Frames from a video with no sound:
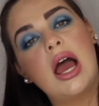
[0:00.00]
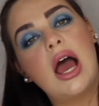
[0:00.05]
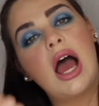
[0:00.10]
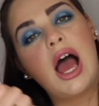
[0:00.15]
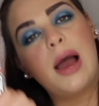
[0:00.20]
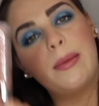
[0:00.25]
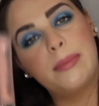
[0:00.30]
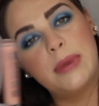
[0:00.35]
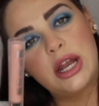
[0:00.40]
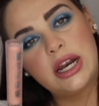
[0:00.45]

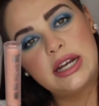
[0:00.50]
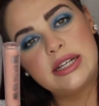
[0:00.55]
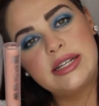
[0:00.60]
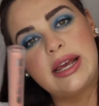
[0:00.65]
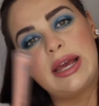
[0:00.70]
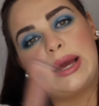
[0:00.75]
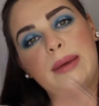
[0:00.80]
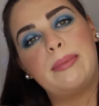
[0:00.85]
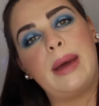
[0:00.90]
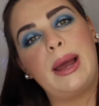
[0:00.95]
I'm going to
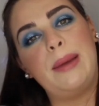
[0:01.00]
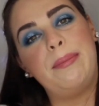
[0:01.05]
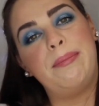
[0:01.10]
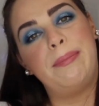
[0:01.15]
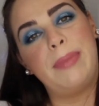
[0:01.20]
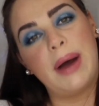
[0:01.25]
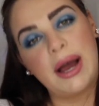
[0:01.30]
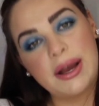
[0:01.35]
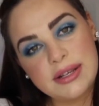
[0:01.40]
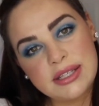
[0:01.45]
take my
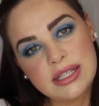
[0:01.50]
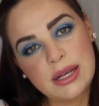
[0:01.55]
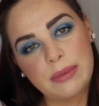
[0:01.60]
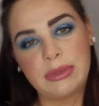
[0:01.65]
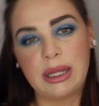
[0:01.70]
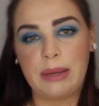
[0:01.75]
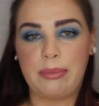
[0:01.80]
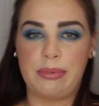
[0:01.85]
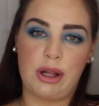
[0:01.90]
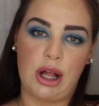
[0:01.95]
Buxom
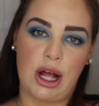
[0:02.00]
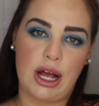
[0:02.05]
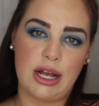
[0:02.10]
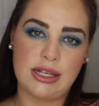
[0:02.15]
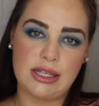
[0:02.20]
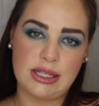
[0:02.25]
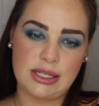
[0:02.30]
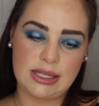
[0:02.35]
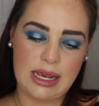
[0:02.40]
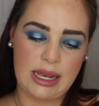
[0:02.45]
lip
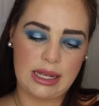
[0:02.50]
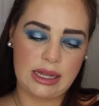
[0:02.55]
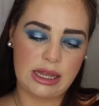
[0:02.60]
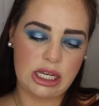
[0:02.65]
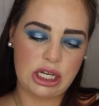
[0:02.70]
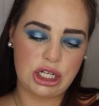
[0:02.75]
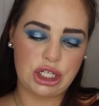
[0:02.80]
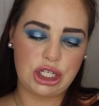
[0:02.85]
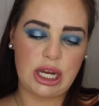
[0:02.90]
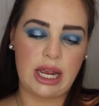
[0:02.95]
gloss in
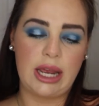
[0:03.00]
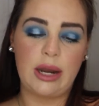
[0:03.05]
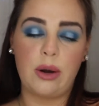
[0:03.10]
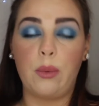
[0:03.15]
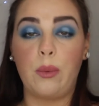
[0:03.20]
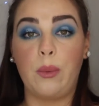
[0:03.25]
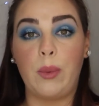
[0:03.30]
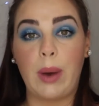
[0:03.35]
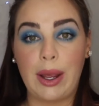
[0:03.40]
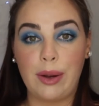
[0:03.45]
the shade
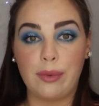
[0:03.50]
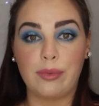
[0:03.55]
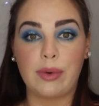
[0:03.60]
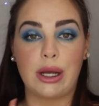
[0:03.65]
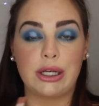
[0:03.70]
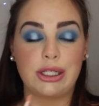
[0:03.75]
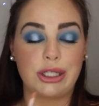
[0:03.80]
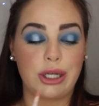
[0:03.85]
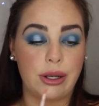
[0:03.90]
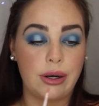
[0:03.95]
White
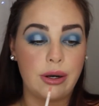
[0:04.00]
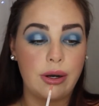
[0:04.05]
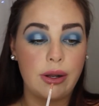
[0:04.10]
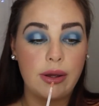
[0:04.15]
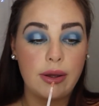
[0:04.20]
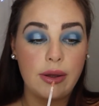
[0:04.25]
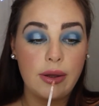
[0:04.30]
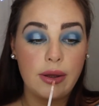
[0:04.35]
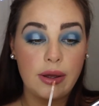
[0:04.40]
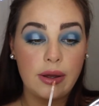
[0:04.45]
Russian
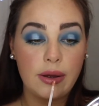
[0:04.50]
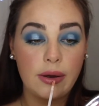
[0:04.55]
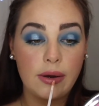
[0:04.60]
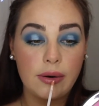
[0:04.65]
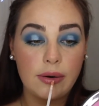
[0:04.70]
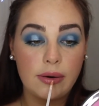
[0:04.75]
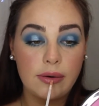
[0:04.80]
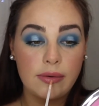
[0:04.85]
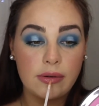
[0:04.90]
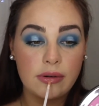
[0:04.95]
and
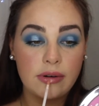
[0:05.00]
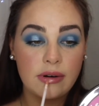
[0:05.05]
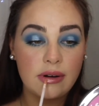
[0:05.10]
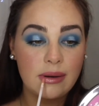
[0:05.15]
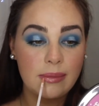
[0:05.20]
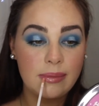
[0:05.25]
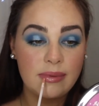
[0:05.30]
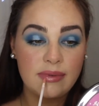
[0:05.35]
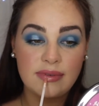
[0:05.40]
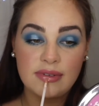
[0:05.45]
go over
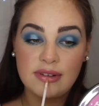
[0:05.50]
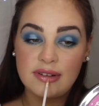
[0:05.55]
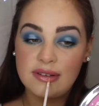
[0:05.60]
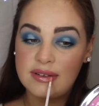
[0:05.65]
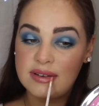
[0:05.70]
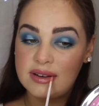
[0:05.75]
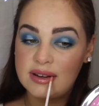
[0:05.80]
top of it.